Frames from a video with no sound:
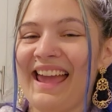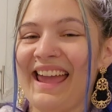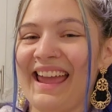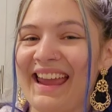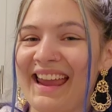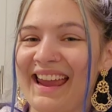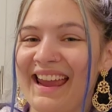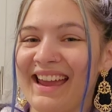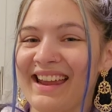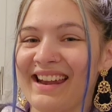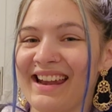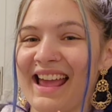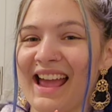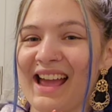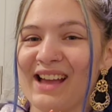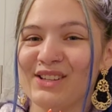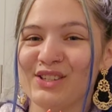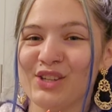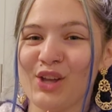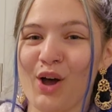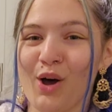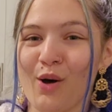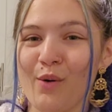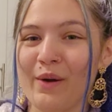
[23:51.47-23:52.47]
And
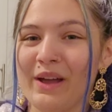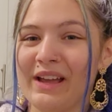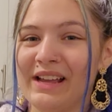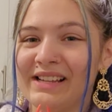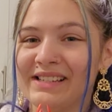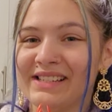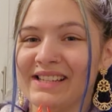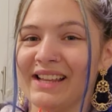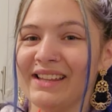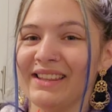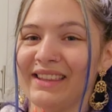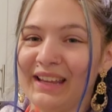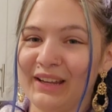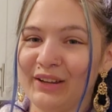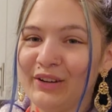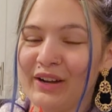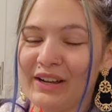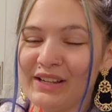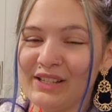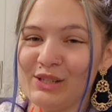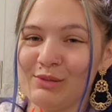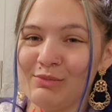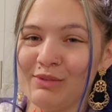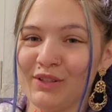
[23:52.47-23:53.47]
as always, thank you
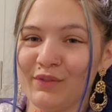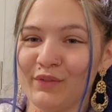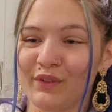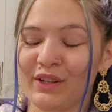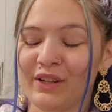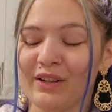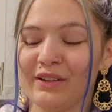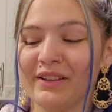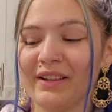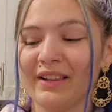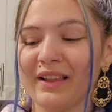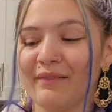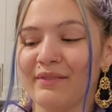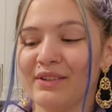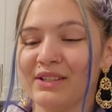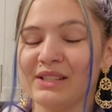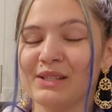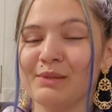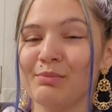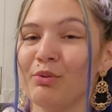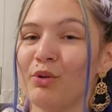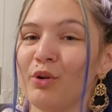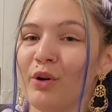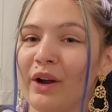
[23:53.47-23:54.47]
guys so much for all the love and
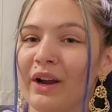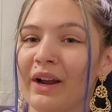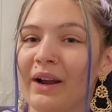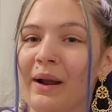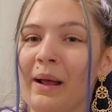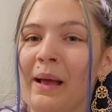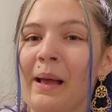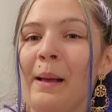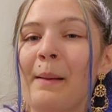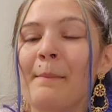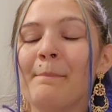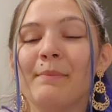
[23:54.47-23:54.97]
support.